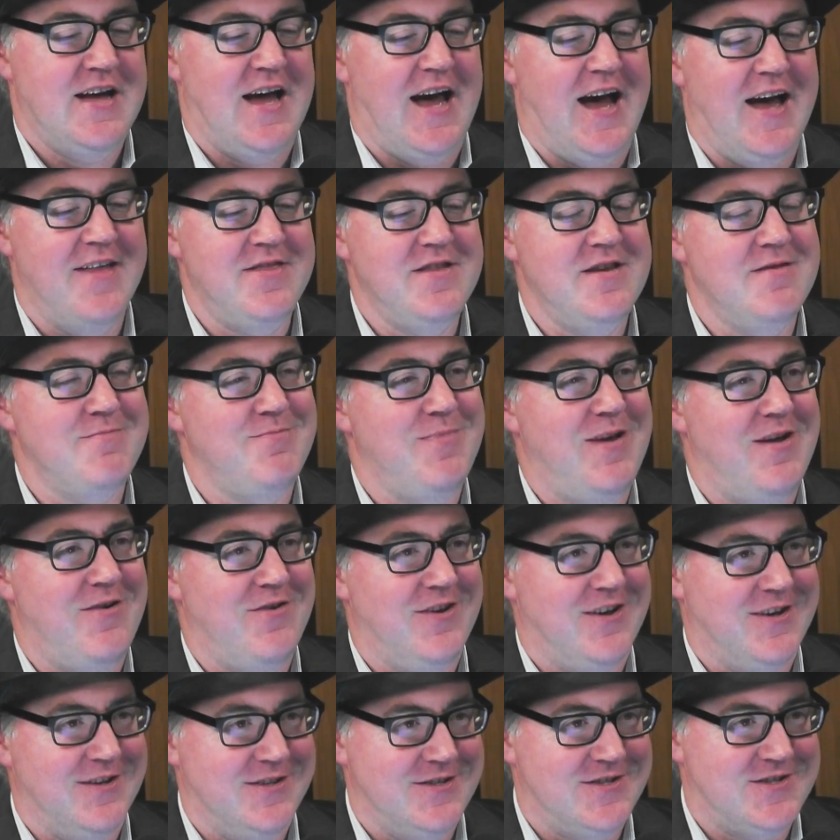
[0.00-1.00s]
And the
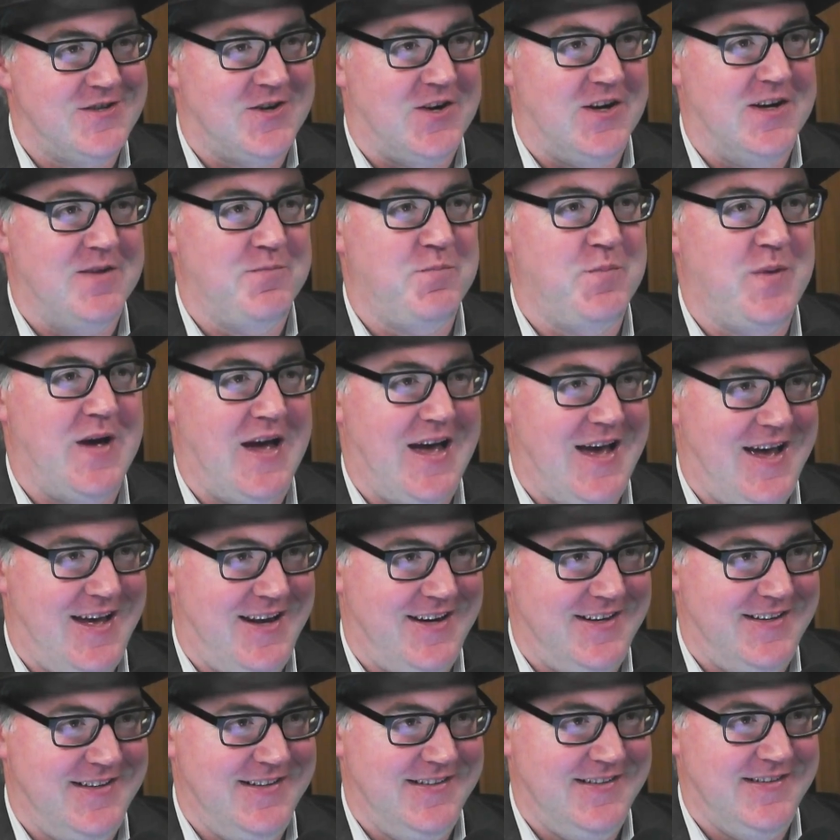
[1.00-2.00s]
Americans trying to
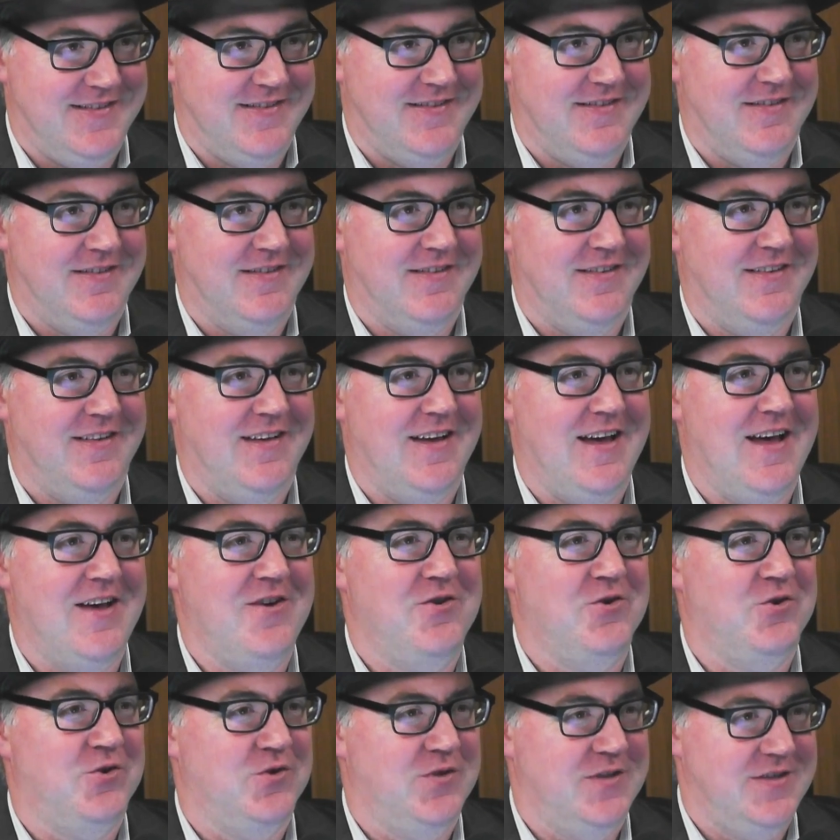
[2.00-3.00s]
ban us and
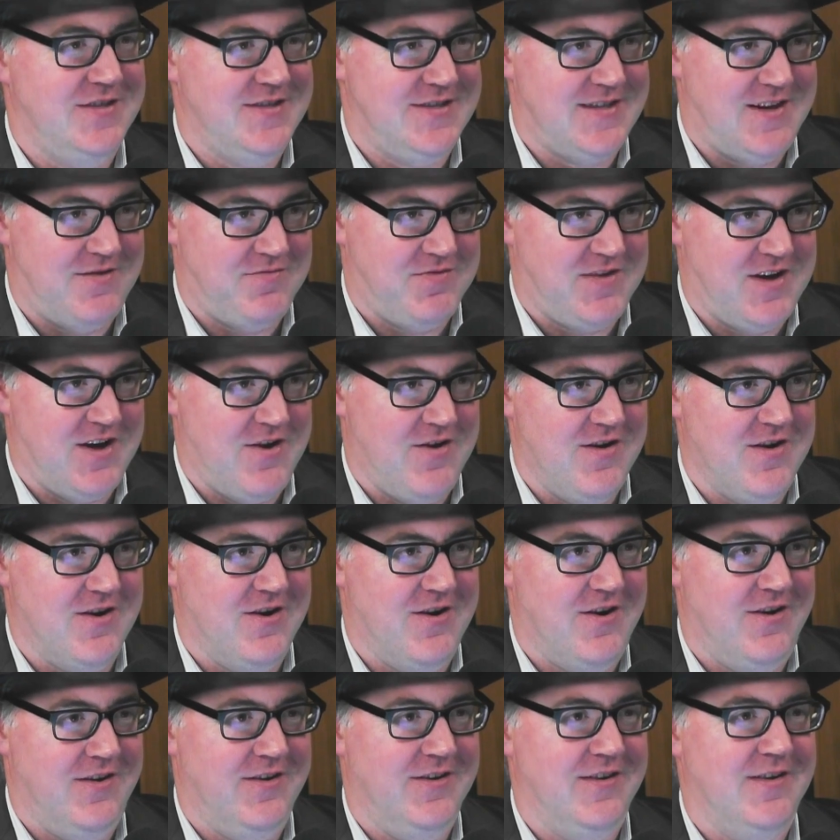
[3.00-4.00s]
all this stuff going
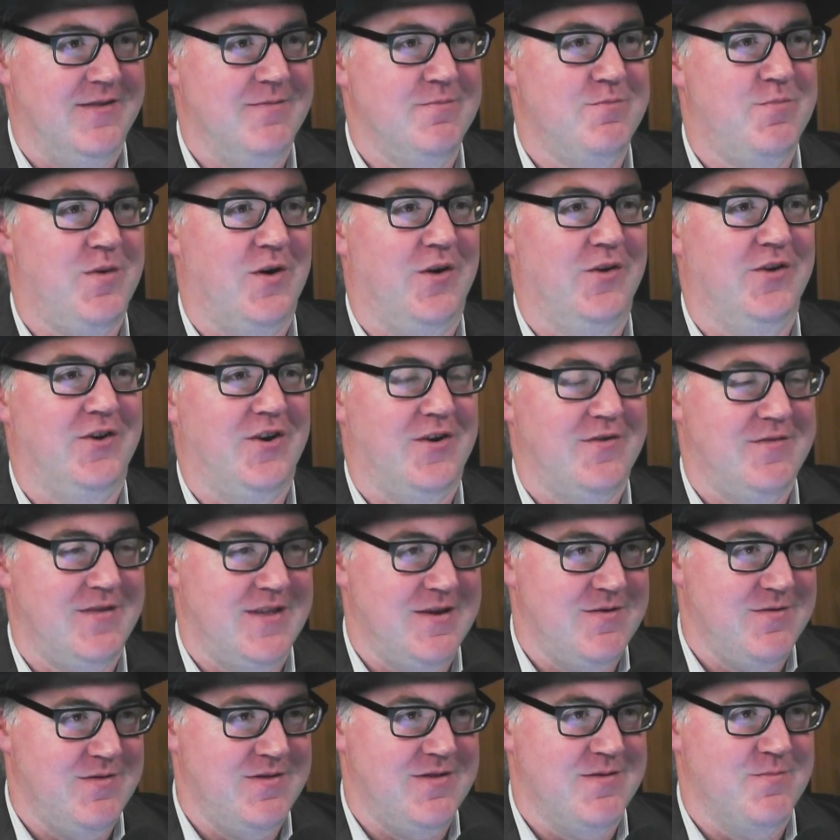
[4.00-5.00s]
on, and Bond over
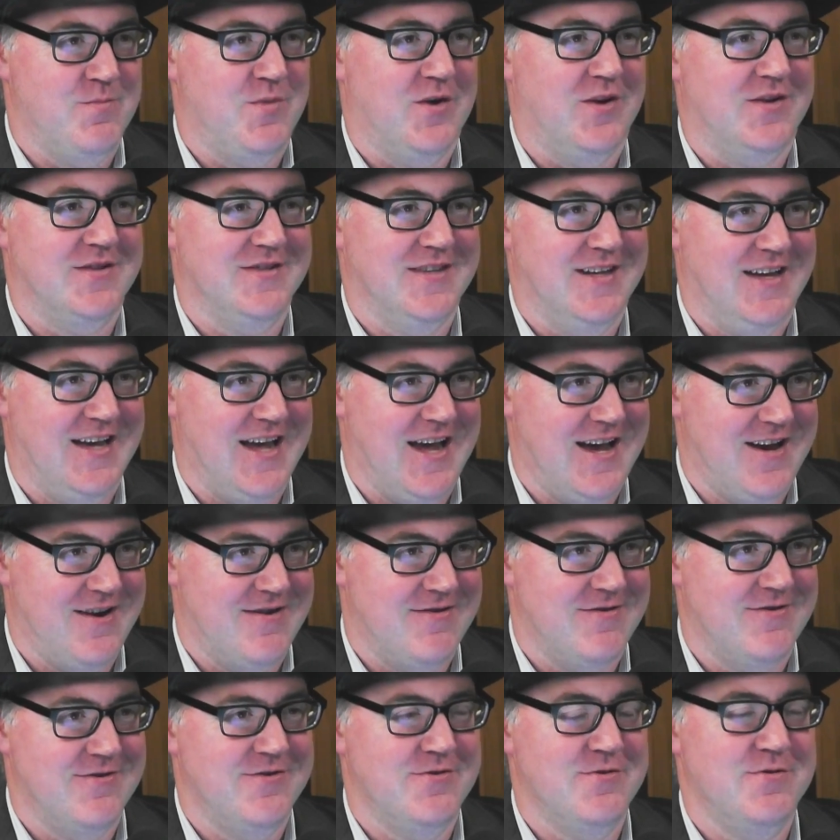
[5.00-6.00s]
there with the boxing
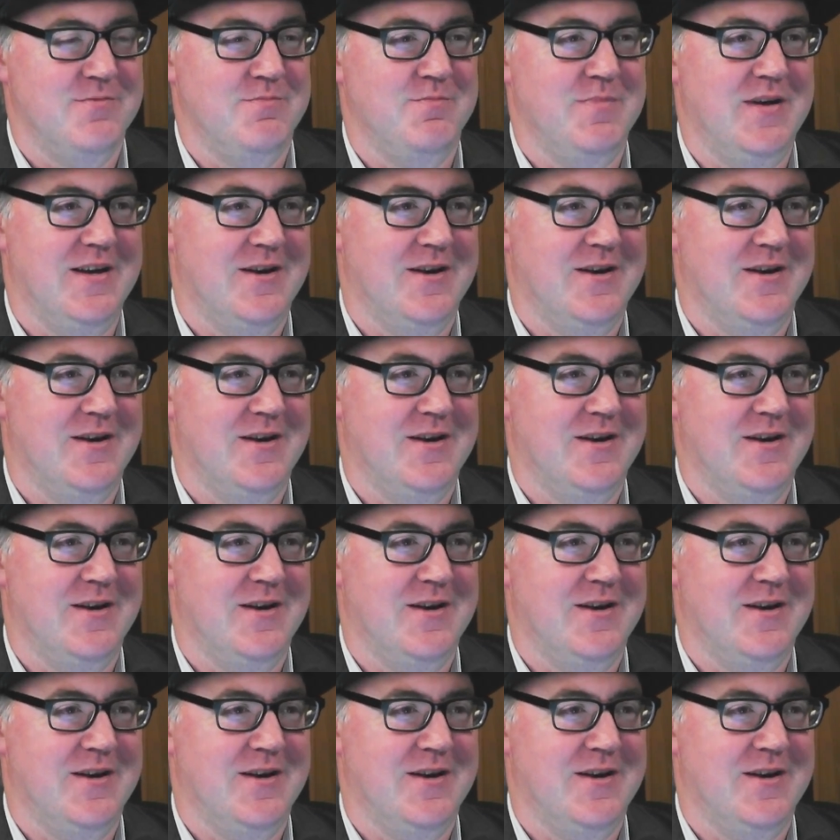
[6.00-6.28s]
kangaroo and yep.